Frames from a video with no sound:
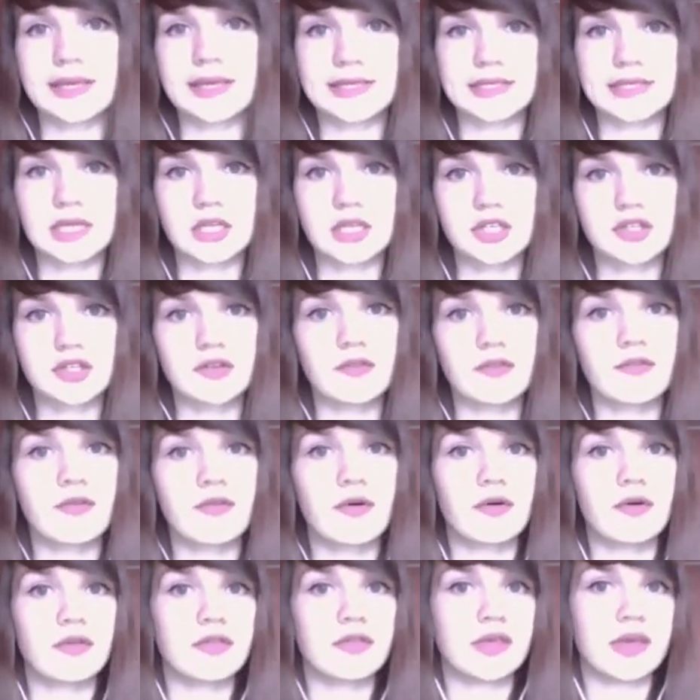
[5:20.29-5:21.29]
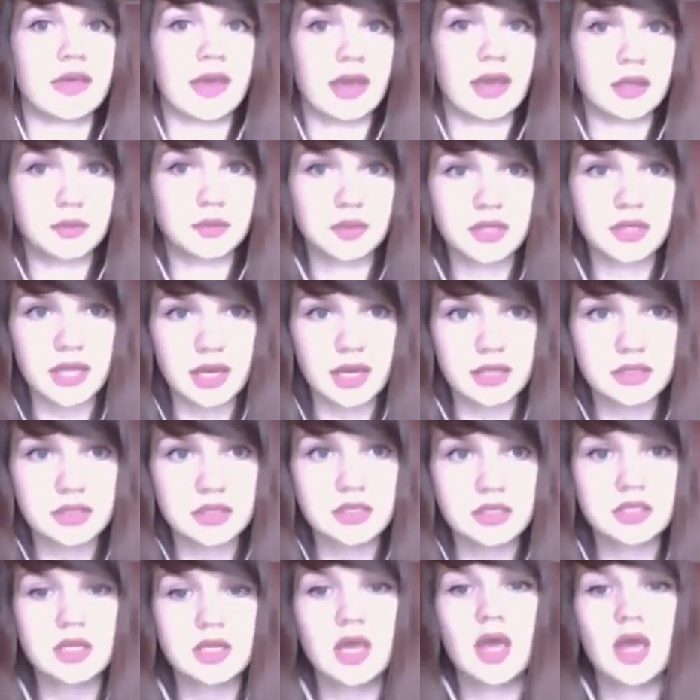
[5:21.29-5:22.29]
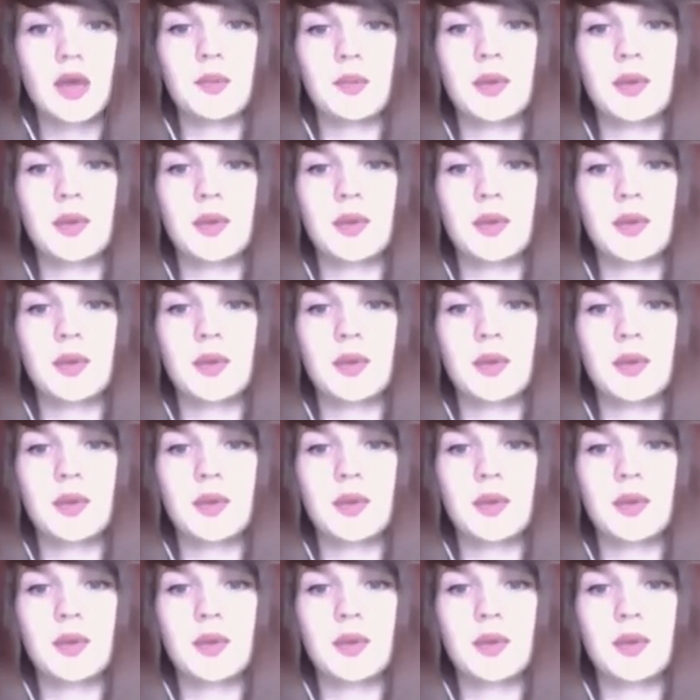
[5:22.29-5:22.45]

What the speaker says: essential for the advertisers